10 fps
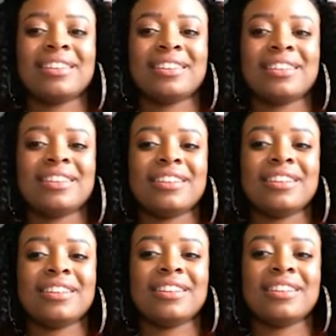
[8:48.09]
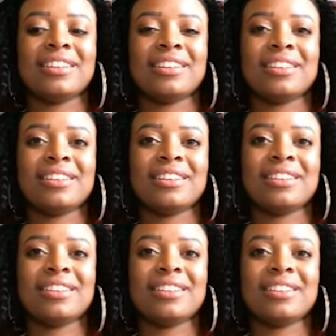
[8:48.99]

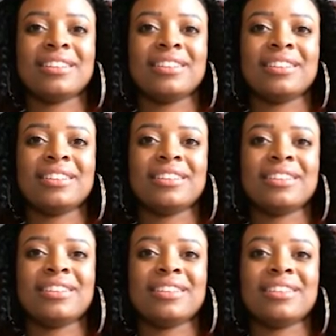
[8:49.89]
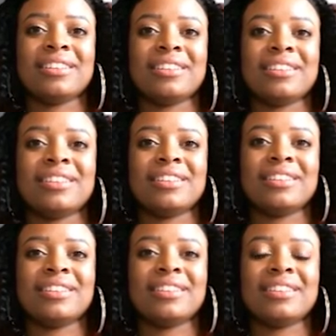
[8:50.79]

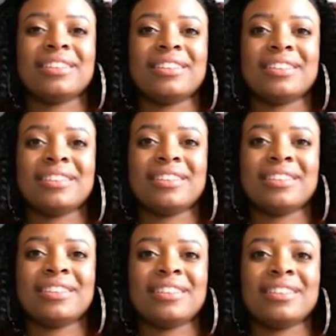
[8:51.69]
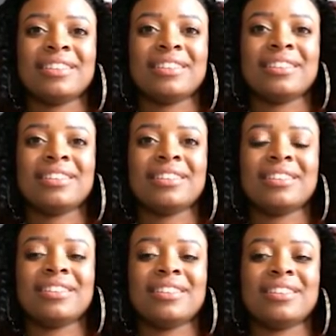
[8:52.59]

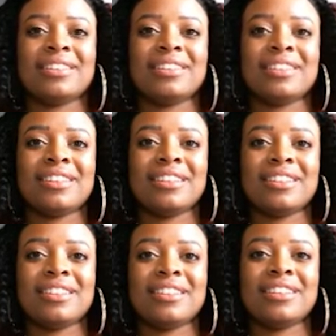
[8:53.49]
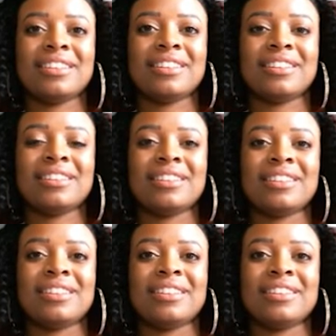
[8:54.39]

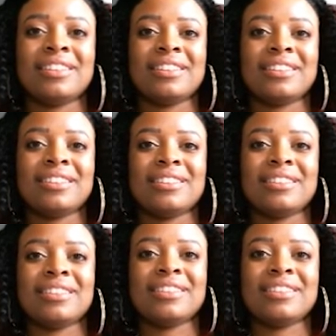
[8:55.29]
[no speech]